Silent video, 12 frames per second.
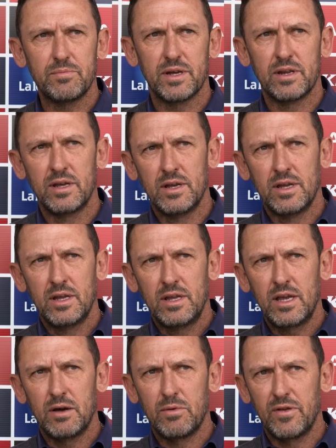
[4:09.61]
But
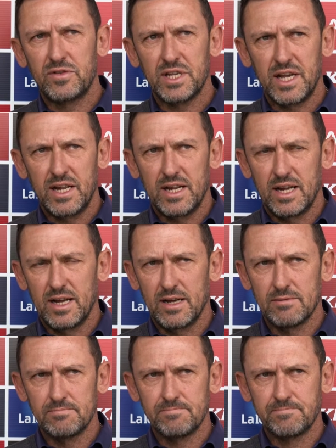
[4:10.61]
we've seen
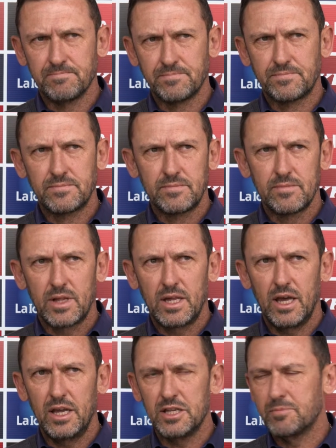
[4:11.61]

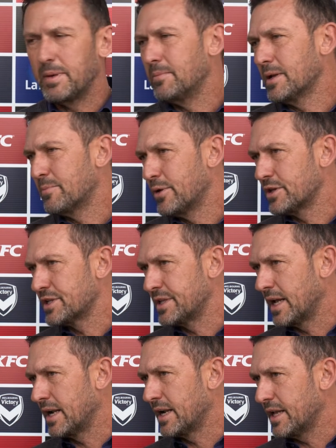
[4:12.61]
his bubbly
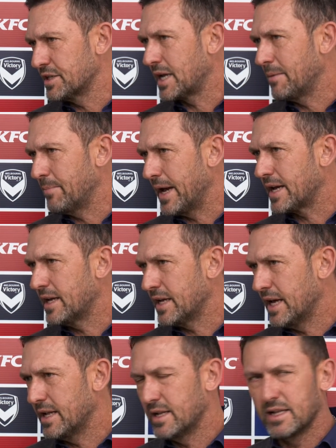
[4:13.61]
personality has come back
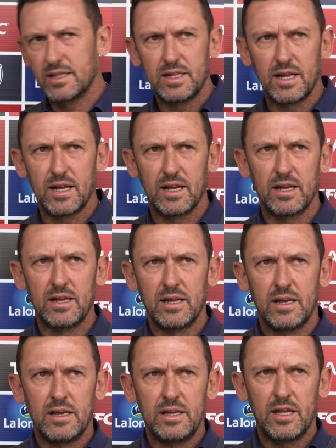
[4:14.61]
again,
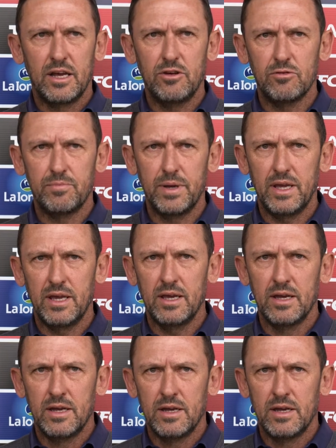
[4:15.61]
and he'll be